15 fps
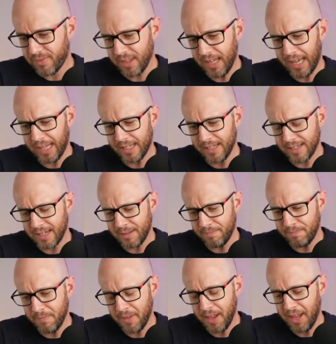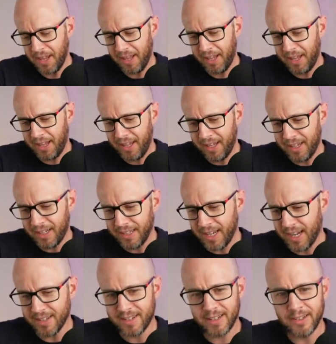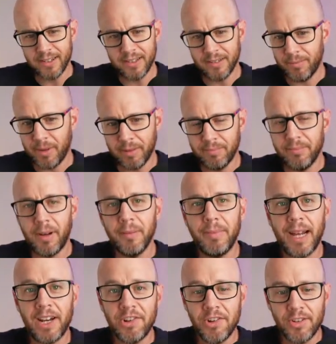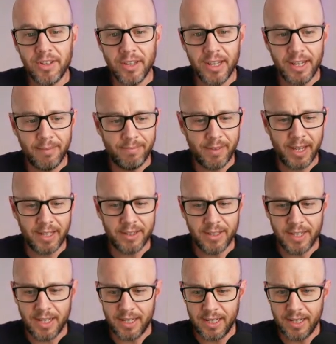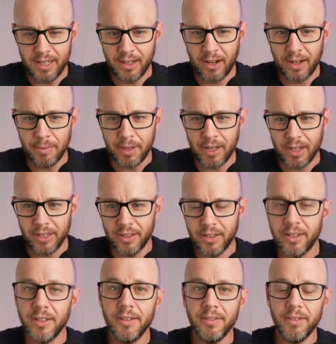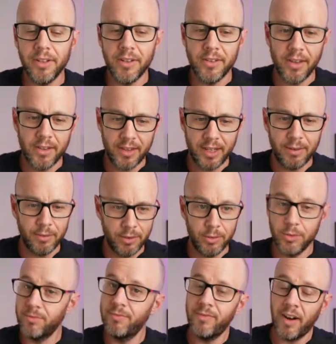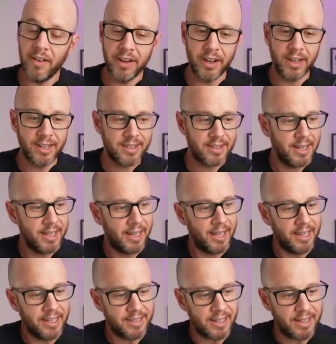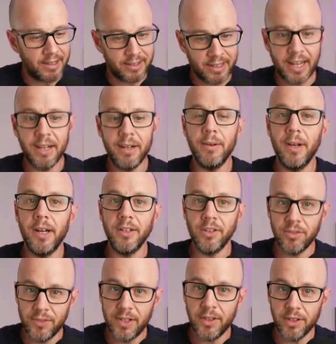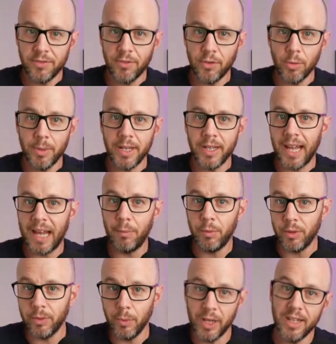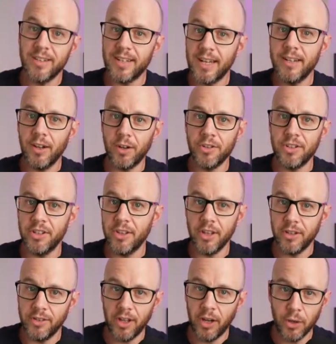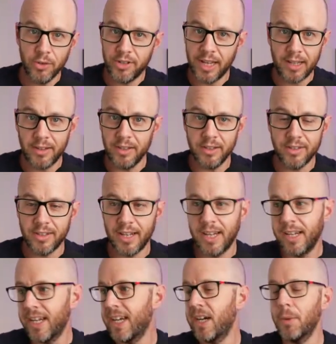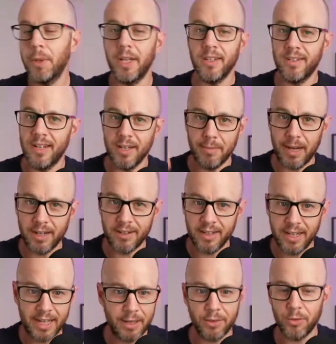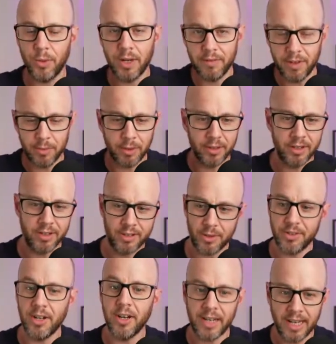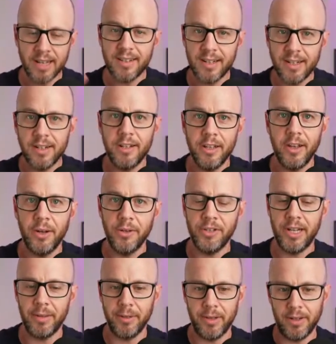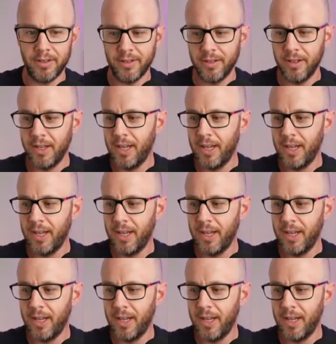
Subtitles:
And yeah, said, look, my baggage isn't there. And the guy behind the thing, who was very nice, said, okay, just fill this form in and we can send it on to the hotel that you're staying at, or we can send it back to your house, whatever you want. So I said, okay, let's send it to the hotel I'm going to.